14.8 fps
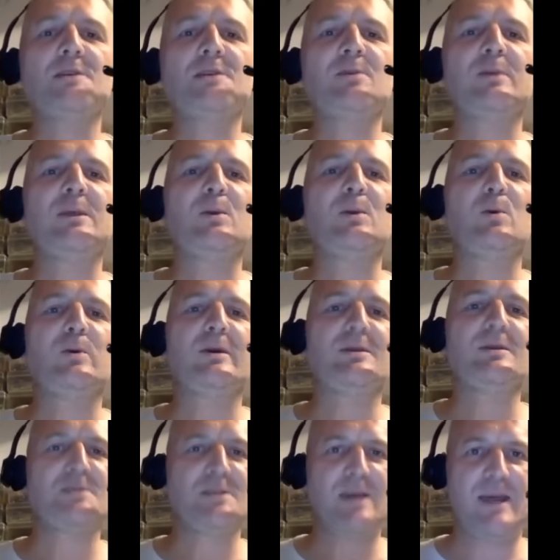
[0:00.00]
the audience
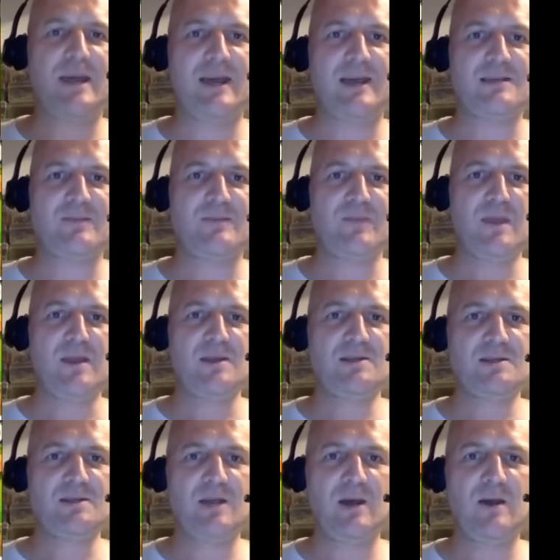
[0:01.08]
says. So,